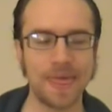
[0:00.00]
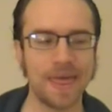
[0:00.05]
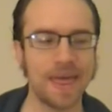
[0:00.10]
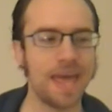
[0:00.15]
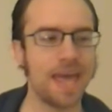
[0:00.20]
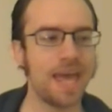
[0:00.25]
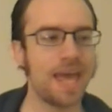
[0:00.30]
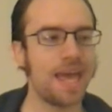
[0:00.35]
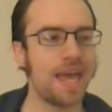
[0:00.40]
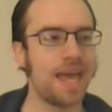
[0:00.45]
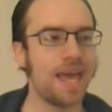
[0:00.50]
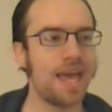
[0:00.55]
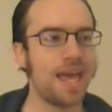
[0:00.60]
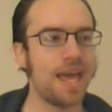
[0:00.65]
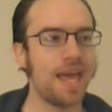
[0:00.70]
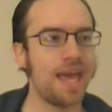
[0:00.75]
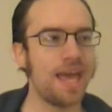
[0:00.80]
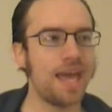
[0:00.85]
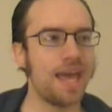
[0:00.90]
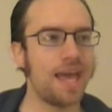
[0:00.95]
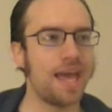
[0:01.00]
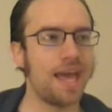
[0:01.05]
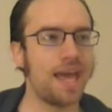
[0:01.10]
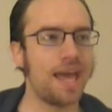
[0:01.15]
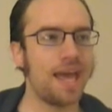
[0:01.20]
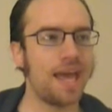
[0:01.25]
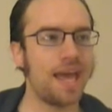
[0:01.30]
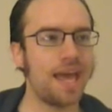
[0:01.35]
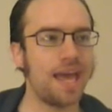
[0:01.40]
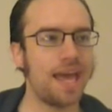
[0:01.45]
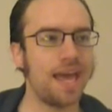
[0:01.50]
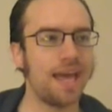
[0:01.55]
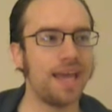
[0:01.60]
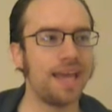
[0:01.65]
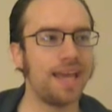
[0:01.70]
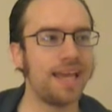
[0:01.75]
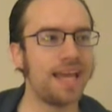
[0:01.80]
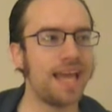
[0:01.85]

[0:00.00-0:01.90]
(silence)